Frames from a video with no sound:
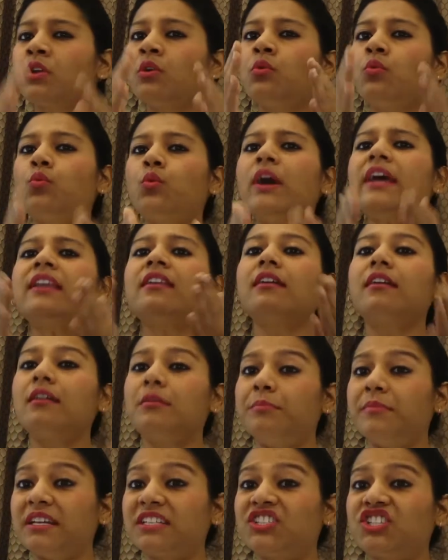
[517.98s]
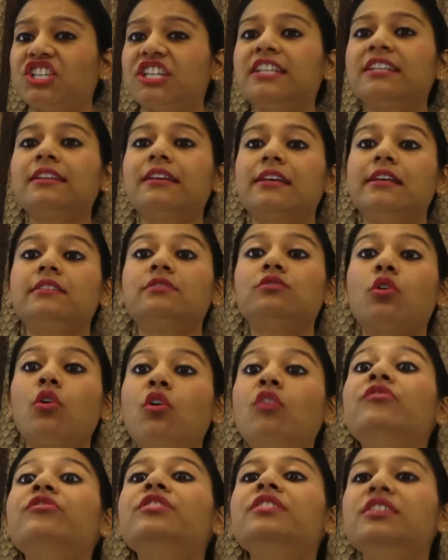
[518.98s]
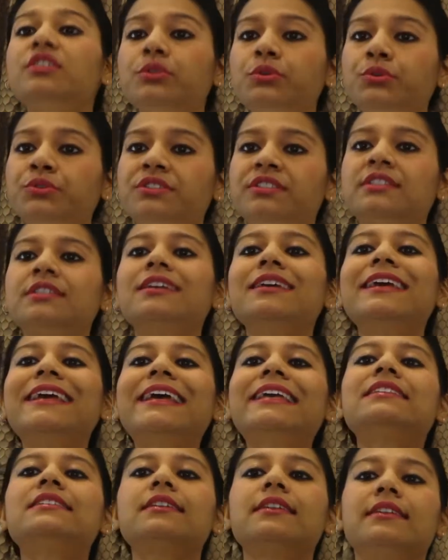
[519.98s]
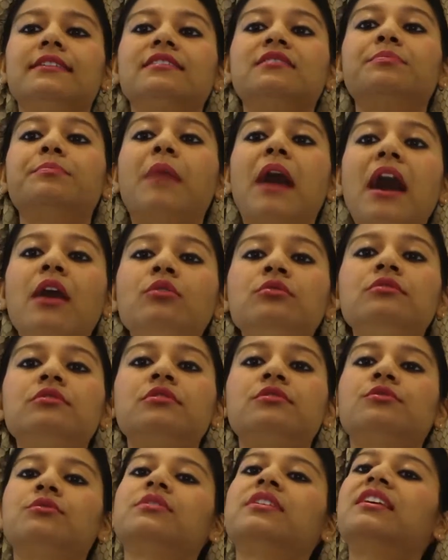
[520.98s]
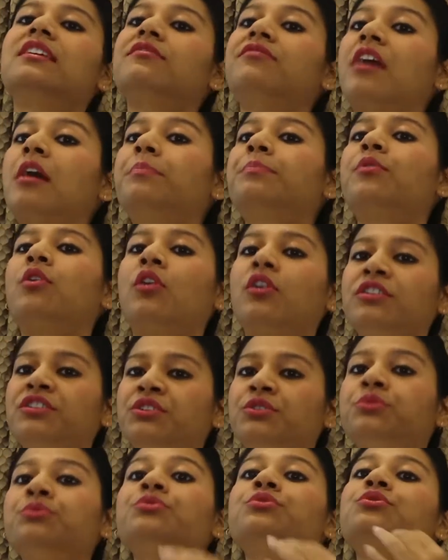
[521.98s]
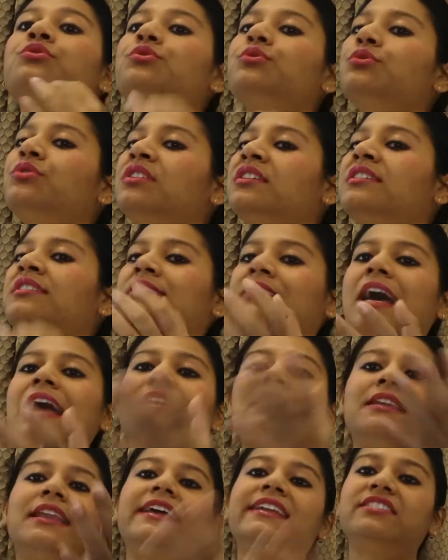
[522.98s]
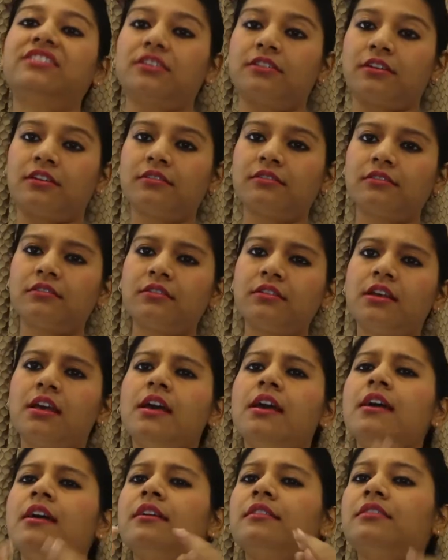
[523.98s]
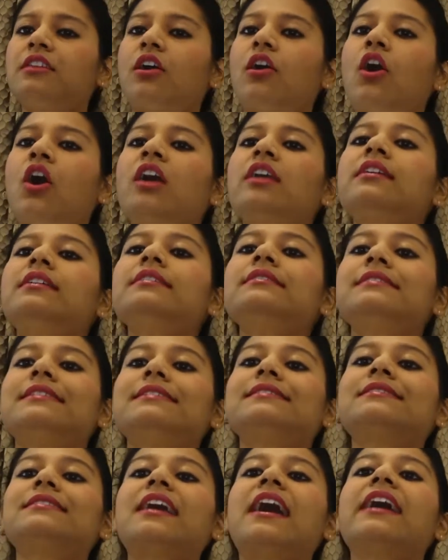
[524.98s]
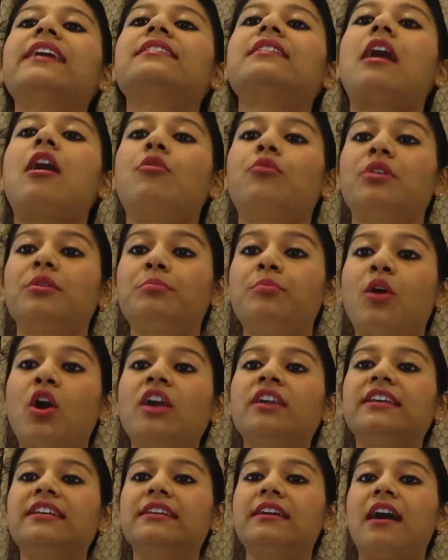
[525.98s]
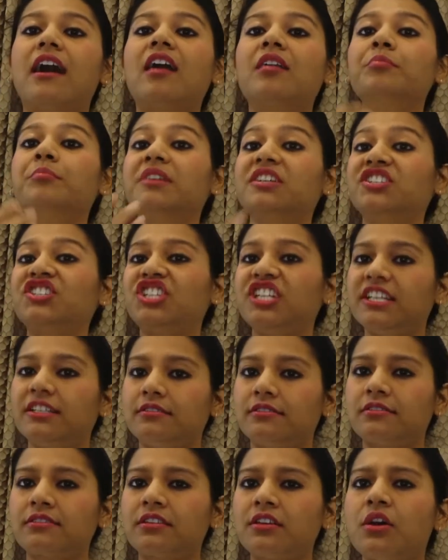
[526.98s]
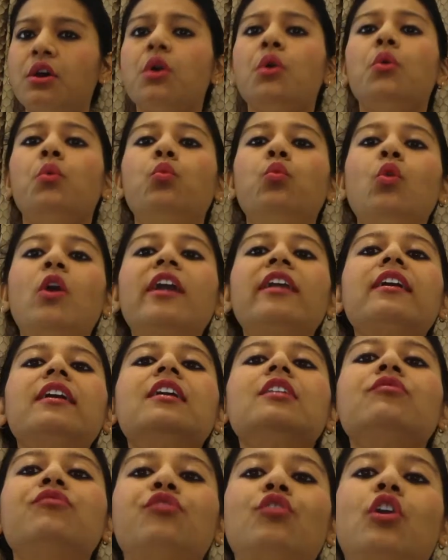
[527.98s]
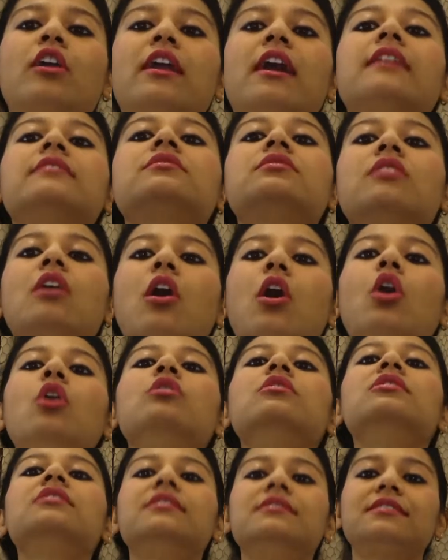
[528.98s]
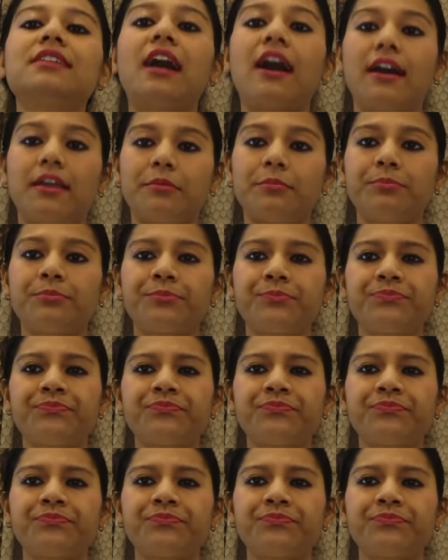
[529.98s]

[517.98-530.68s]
When a machine is overused, it is bound to give up on you sooner than later. The organs inside our body are machines, working for us all the time.